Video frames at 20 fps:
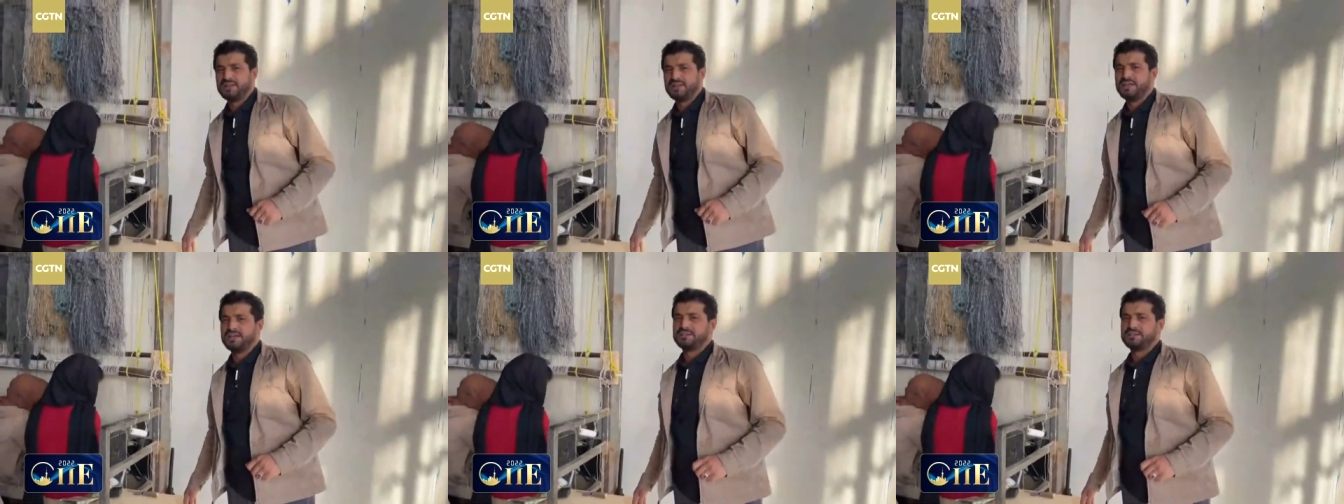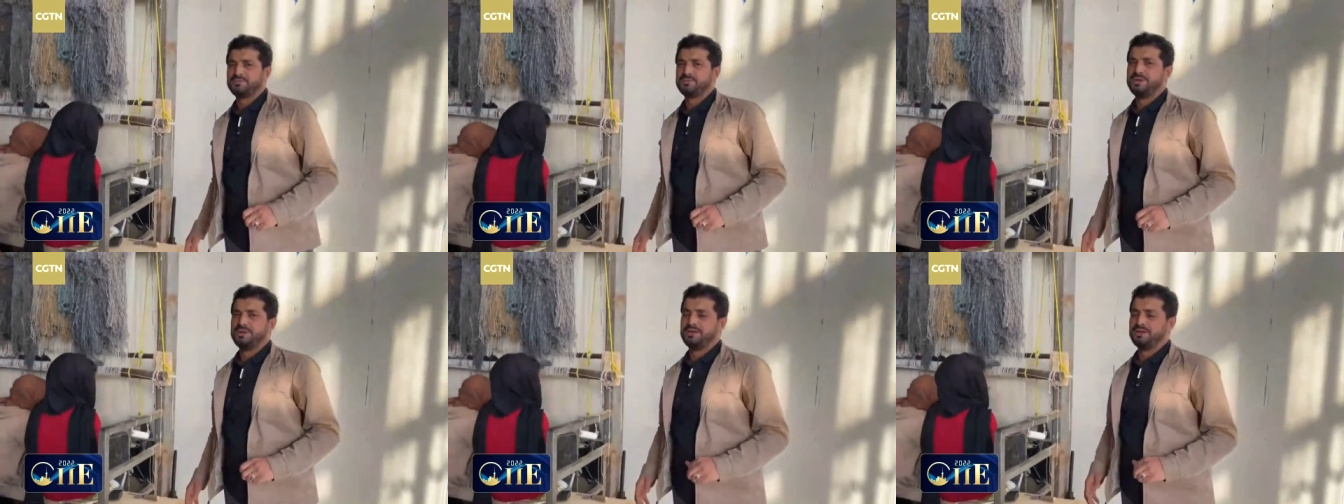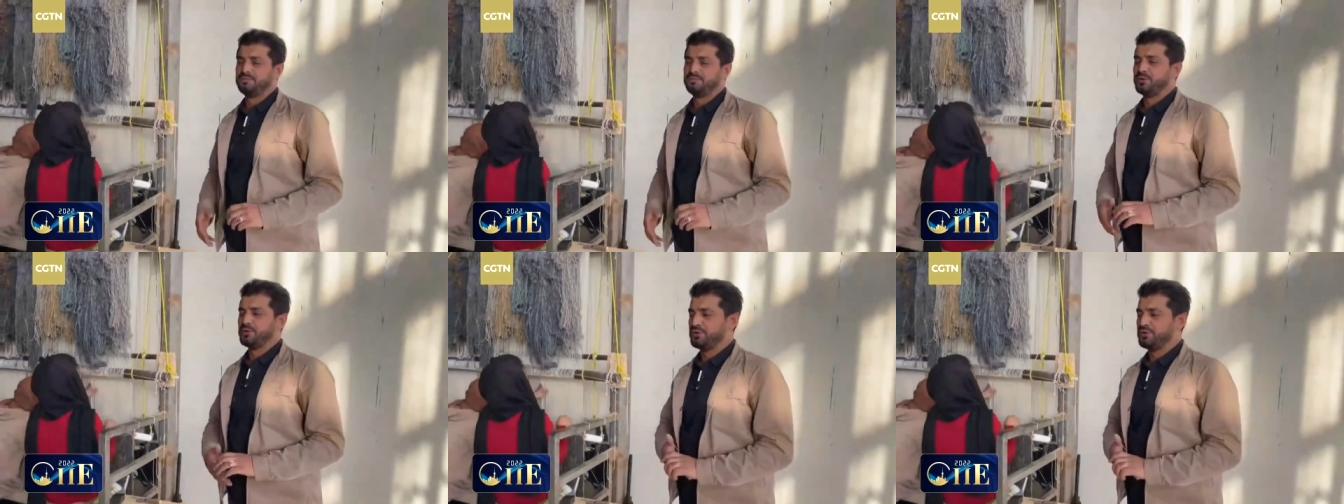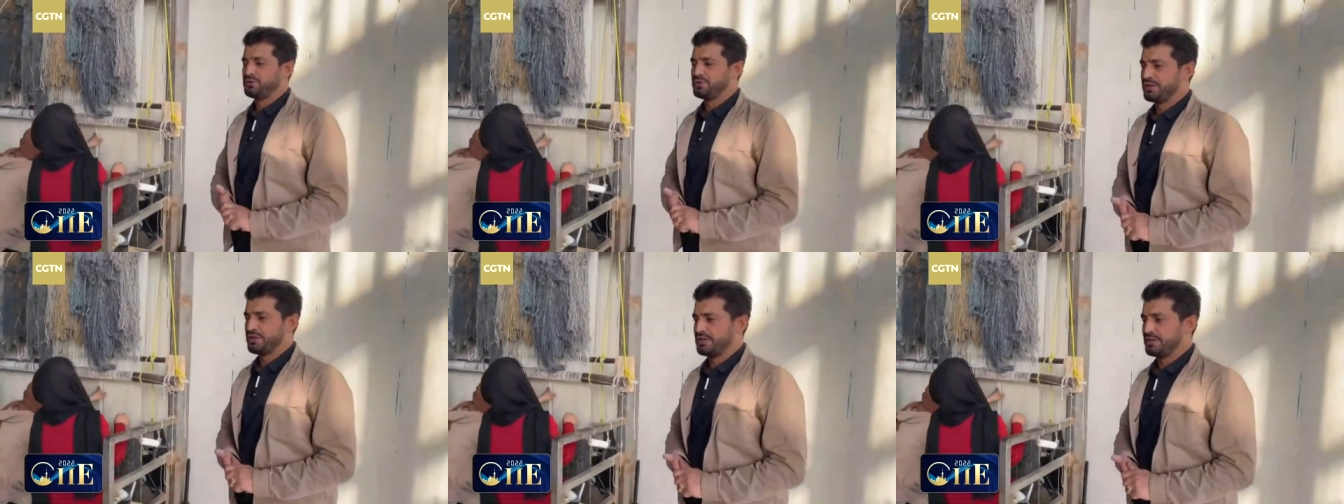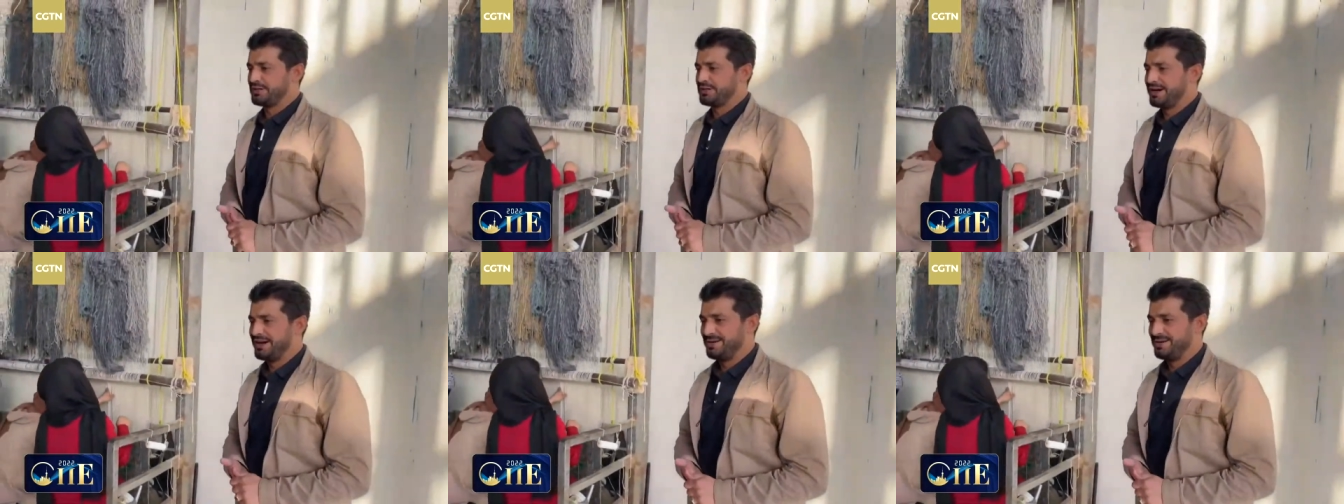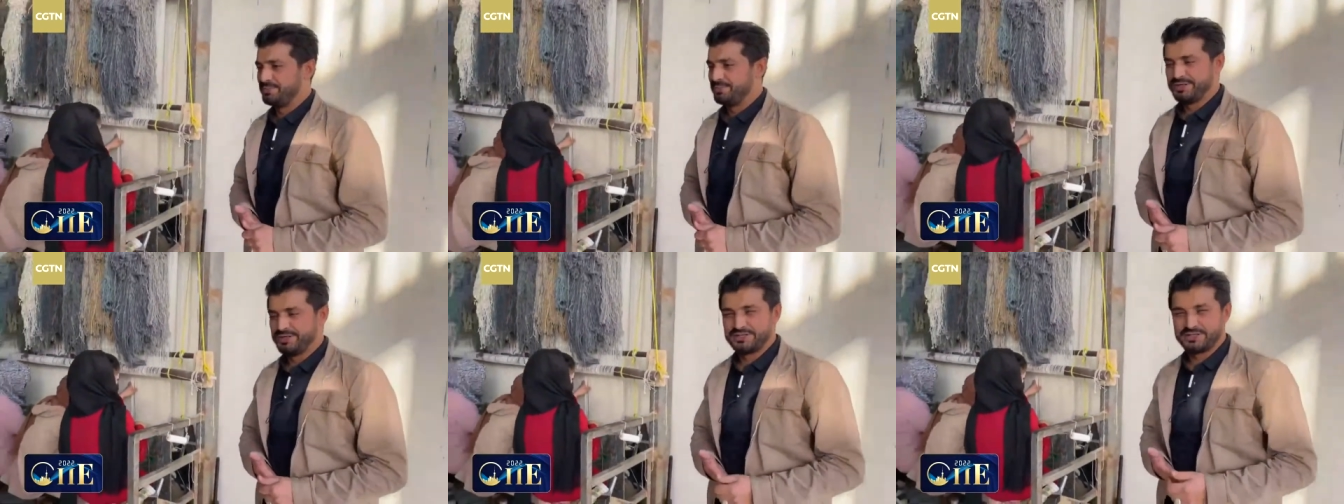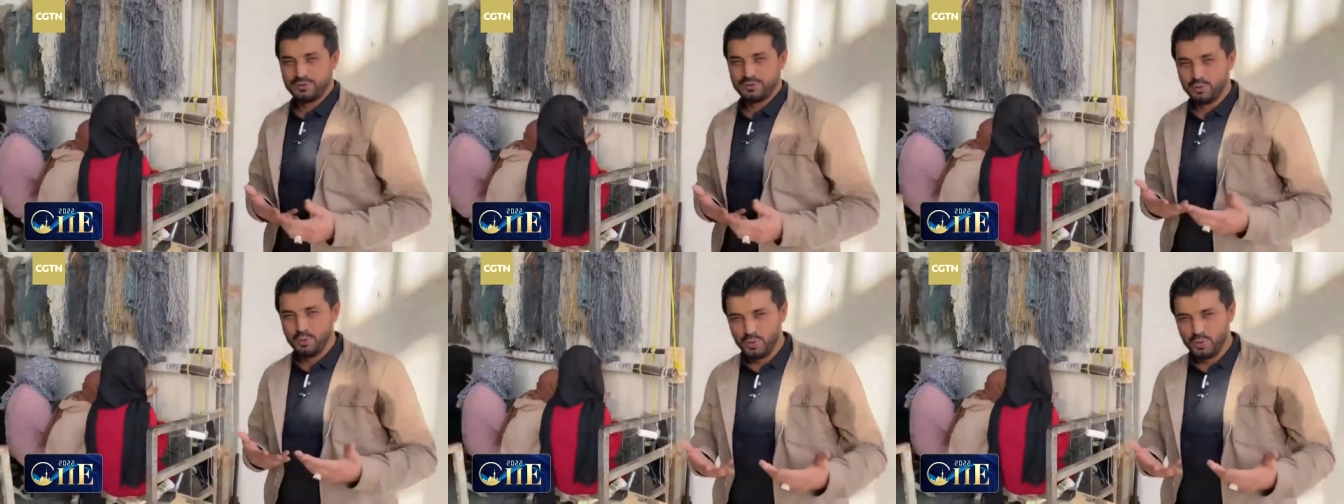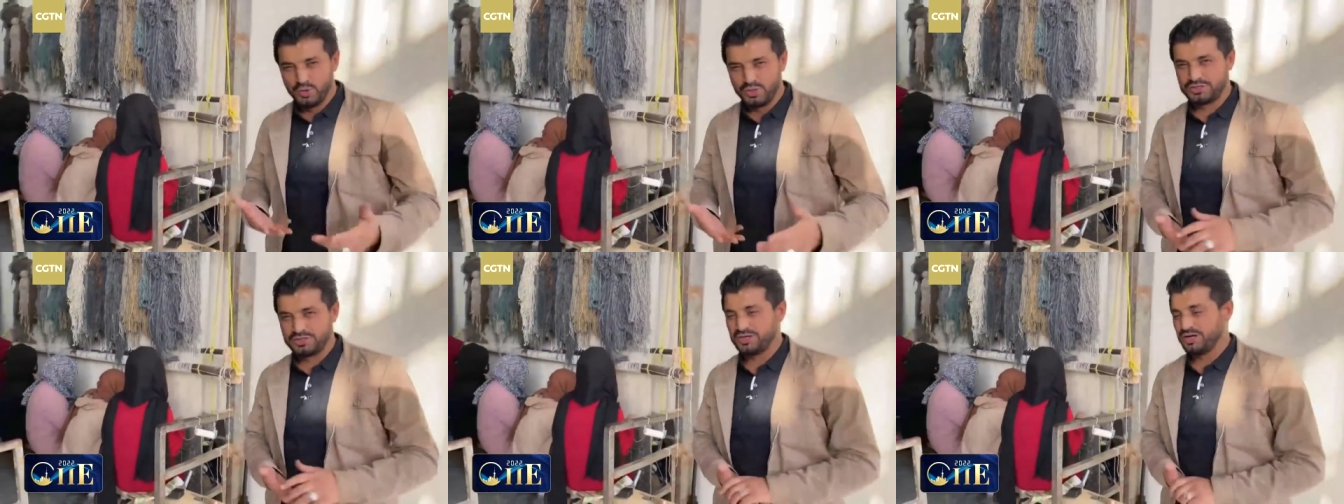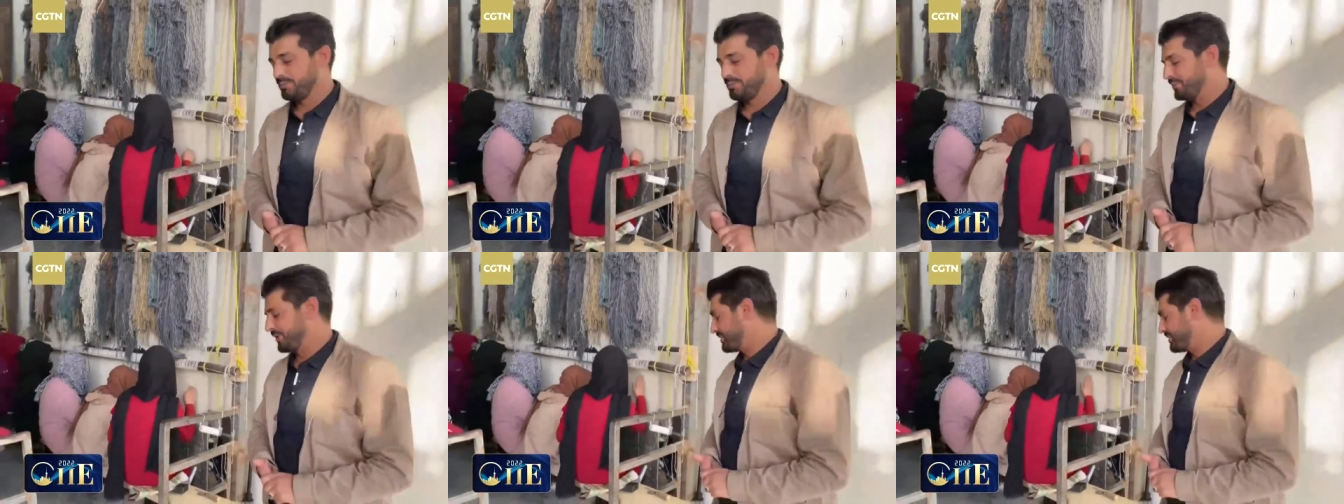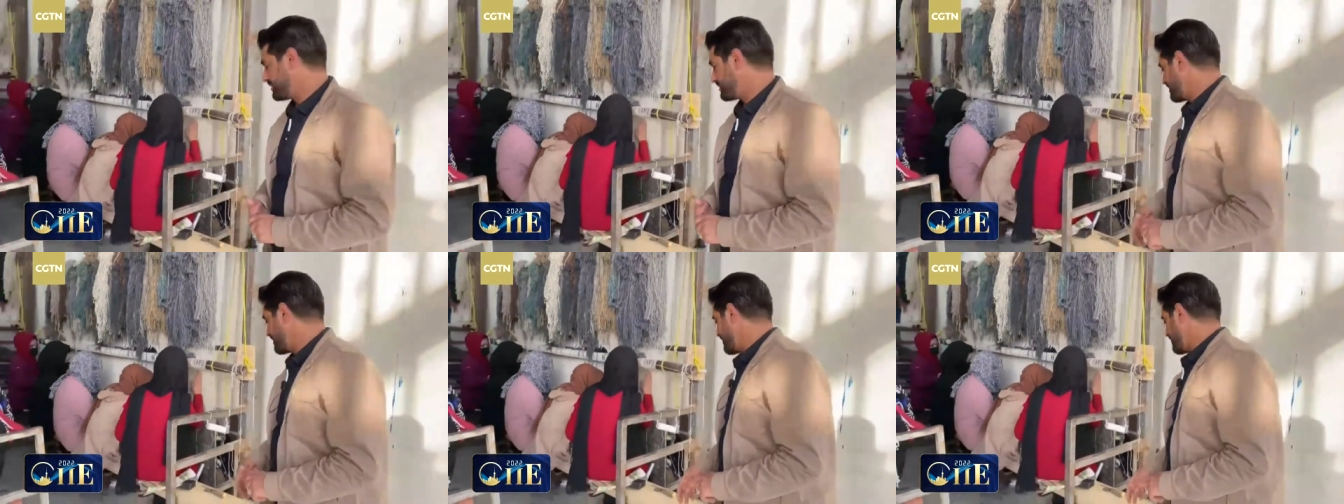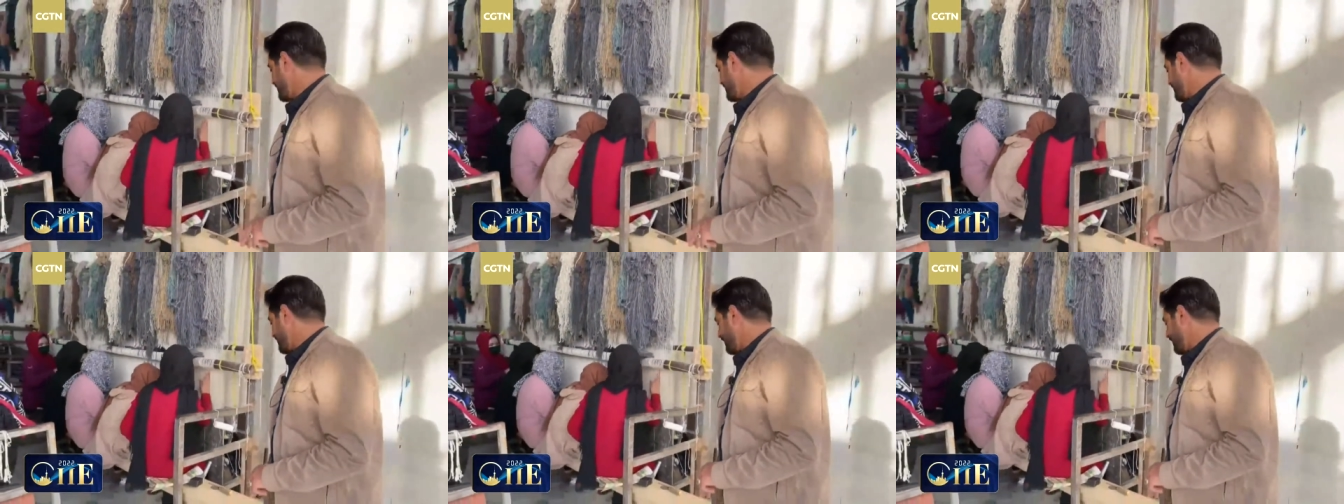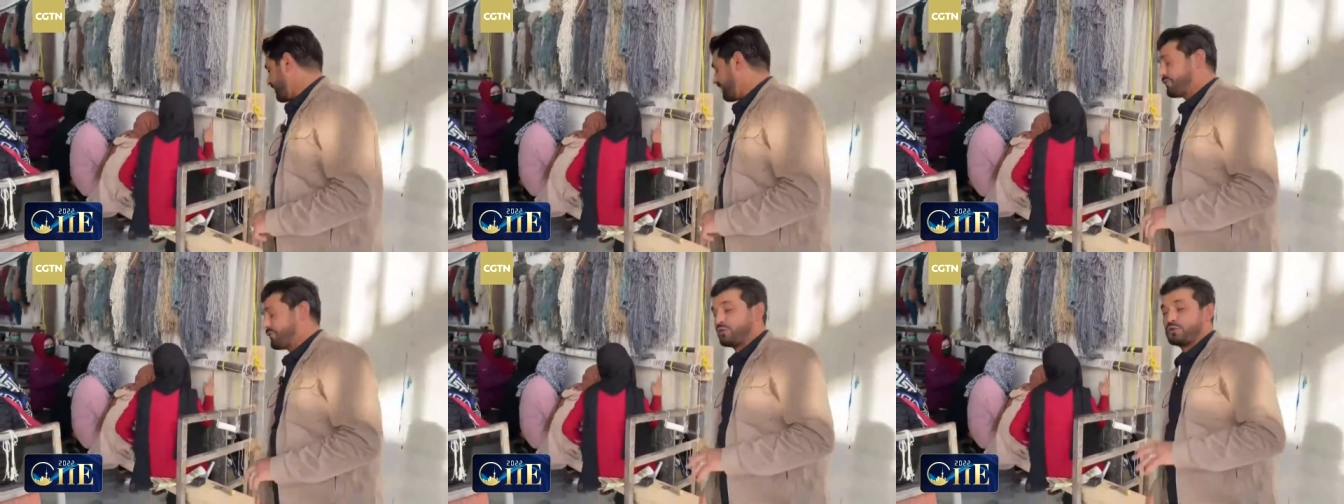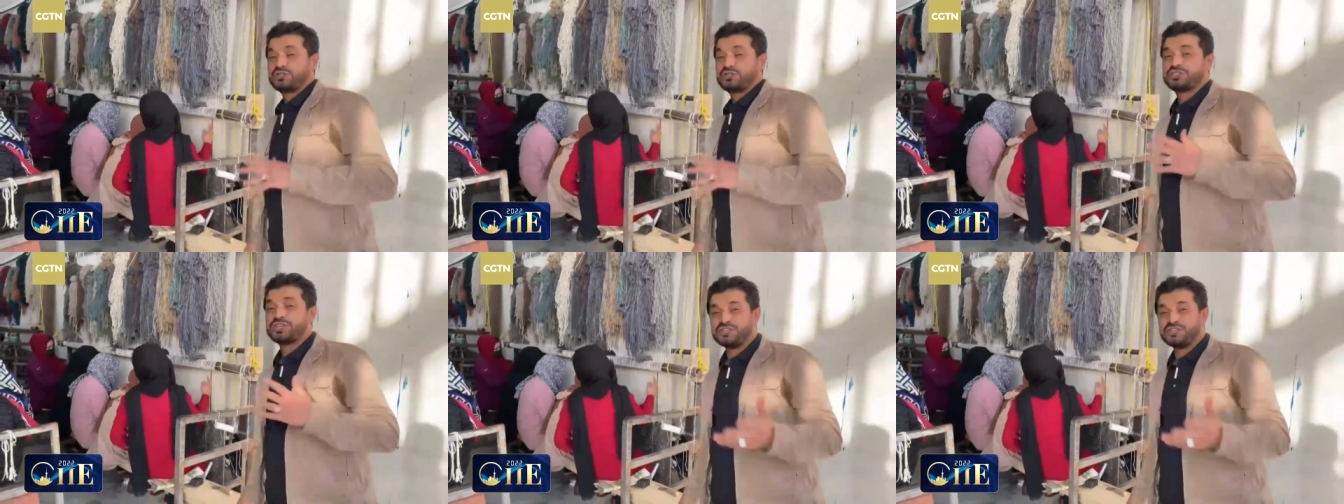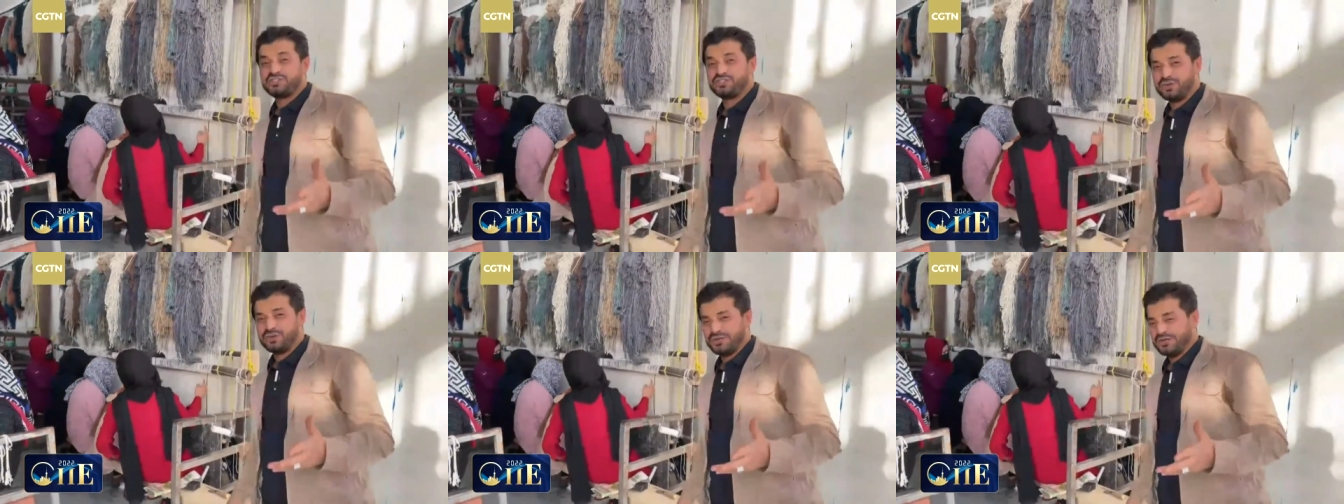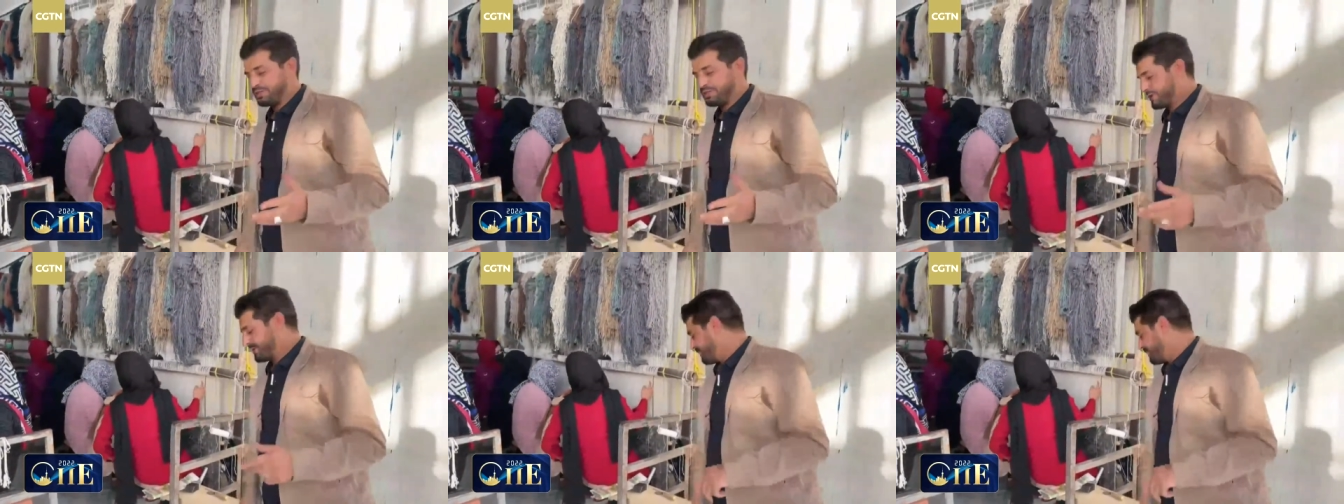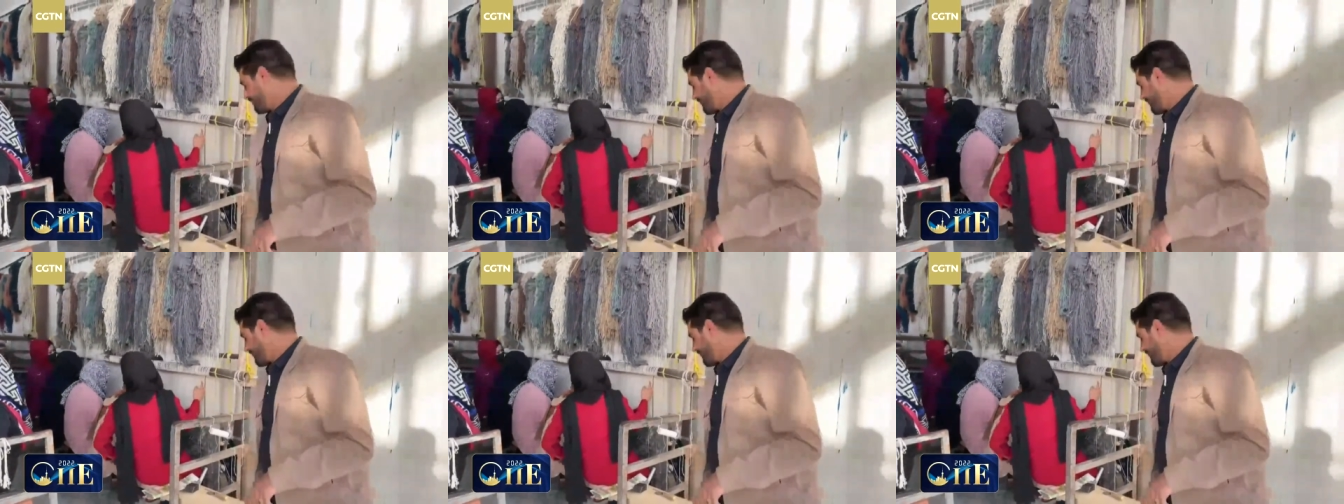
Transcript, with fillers: has been producing carpets, the wool carpets, uh, for centuries,